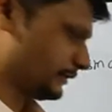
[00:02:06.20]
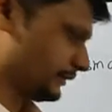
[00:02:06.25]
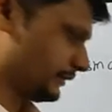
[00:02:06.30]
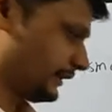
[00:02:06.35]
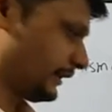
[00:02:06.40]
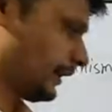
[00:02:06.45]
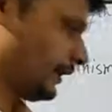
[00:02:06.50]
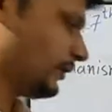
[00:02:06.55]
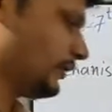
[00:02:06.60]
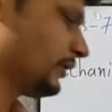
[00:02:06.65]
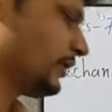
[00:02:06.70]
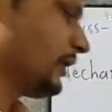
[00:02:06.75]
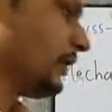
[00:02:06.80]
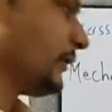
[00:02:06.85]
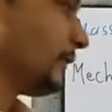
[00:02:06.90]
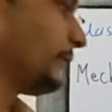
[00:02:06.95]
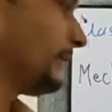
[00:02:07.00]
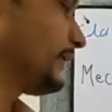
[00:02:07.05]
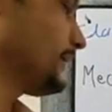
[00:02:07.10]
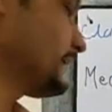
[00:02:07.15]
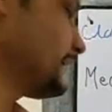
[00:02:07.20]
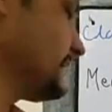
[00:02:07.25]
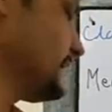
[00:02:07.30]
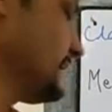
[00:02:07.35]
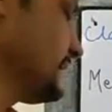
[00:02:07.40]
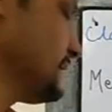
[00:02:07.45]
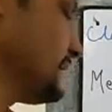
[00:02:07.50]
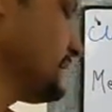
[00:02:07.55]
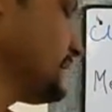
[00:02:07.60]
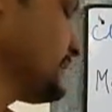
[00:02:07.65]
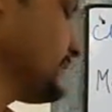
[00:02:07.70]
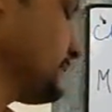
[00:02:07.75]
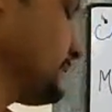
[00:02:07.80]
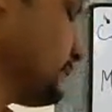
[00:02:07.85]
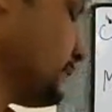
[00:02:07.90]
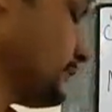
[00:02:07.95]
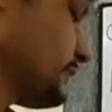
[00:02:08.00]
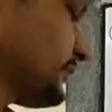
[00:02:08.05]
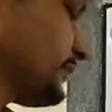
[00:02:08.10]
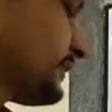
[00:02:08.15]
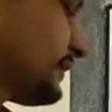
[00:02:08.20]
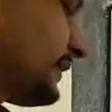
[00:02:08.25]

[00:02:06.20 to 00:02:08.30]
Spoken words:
Now when the inhalation process